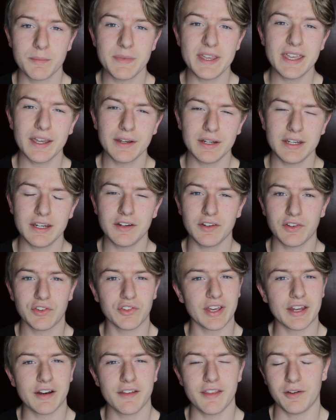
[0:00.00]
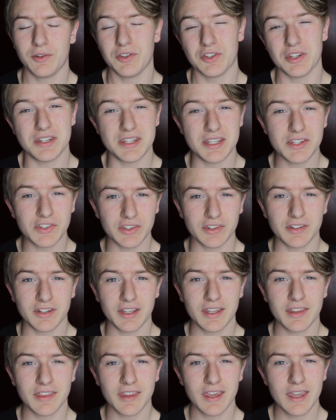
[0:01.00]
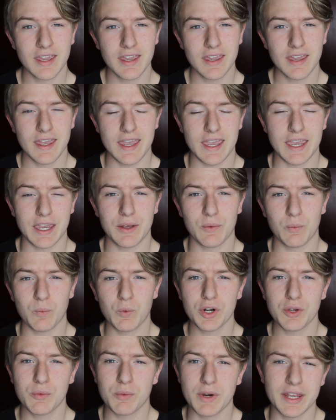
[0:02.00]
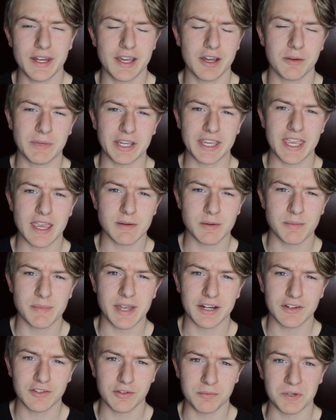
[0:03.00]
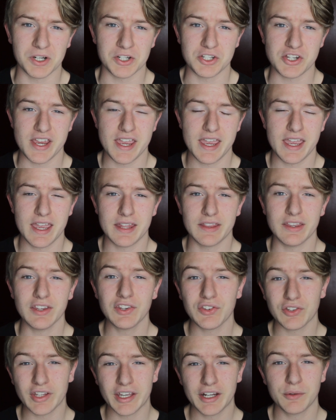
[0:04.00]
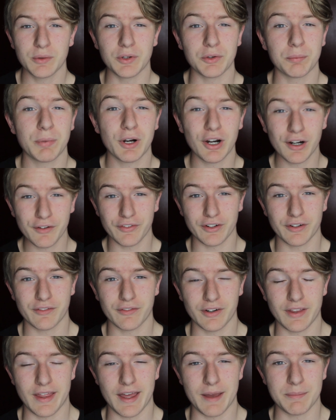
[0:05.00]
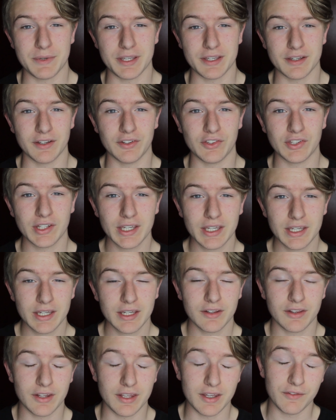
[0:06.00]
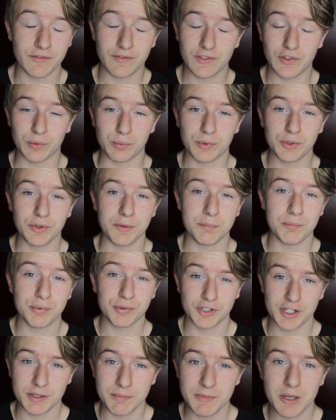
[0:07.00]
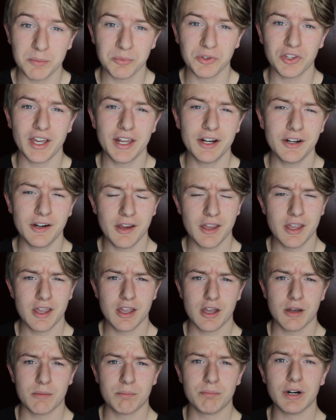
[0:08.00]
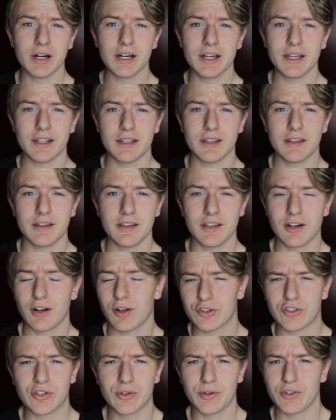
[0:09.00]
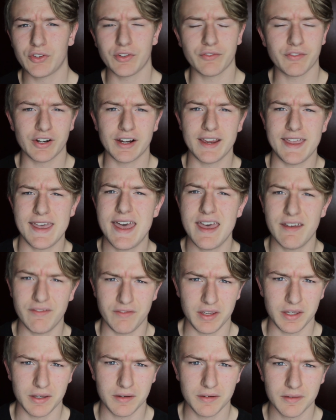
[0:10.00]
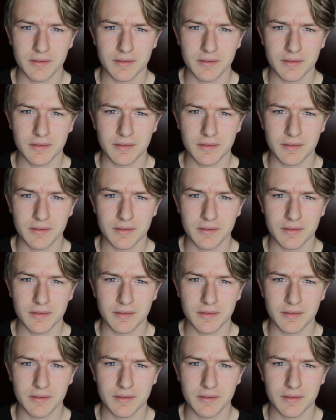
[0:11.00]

me, I needed a slider that was a decent length and wouldn't weigh down my camera bag too much, and this slider was perfect for that because it's a really premium slider, but it also isn't very heavy.